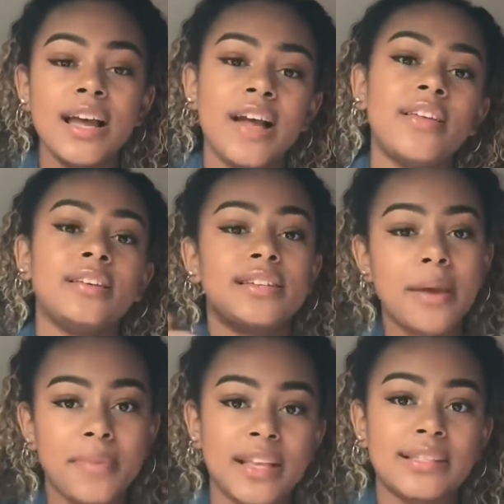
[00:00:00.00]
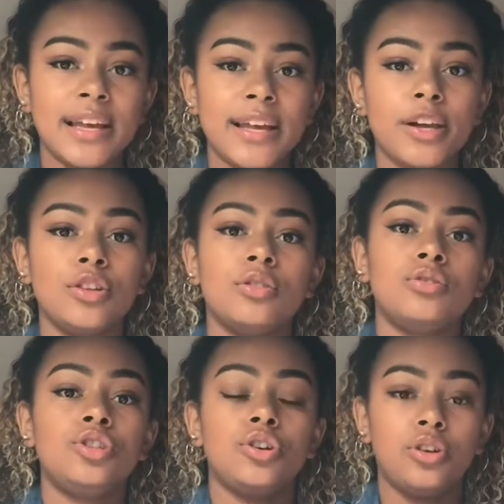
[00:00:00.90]
and then like 10 minutes later
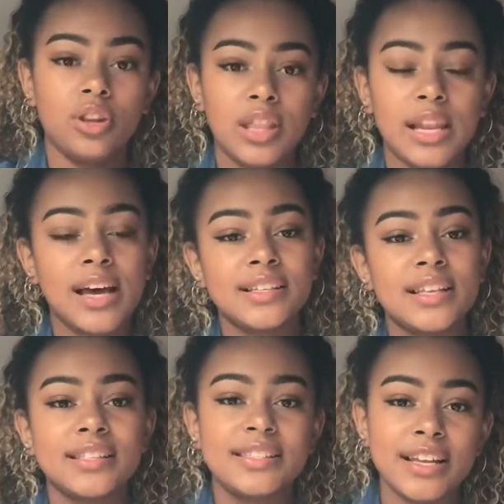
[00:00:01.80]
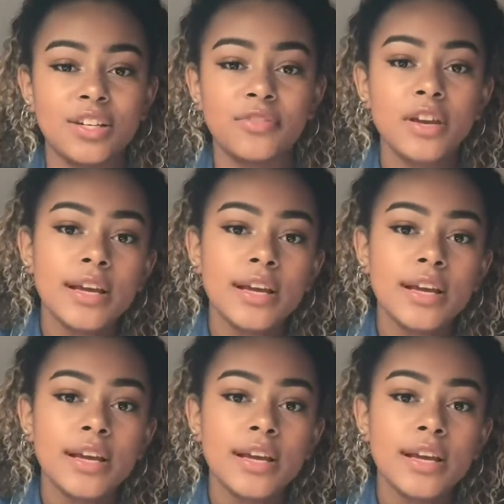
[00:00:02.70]
chug another glass, instead of